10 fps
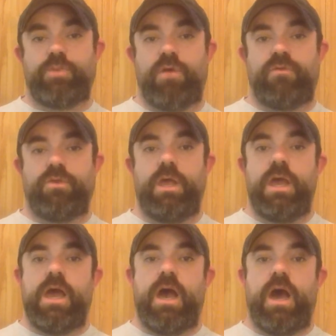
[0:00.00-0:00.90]
Marvel,
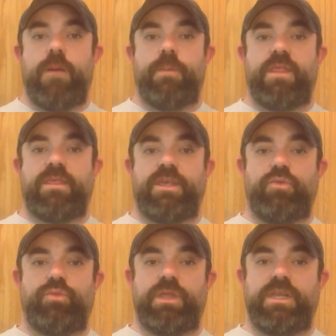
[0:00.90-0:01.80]
I think you
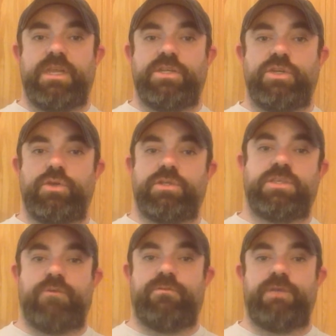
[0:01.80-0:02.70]
really need to do
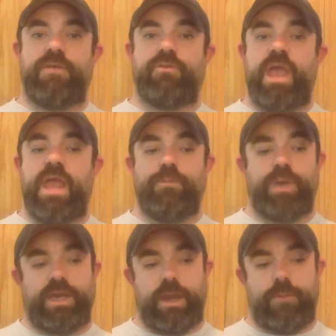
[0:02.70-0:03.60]
yourself a favor and
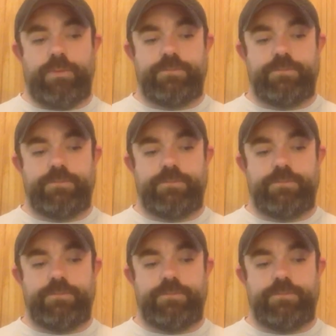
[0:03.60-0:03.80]
pick it up.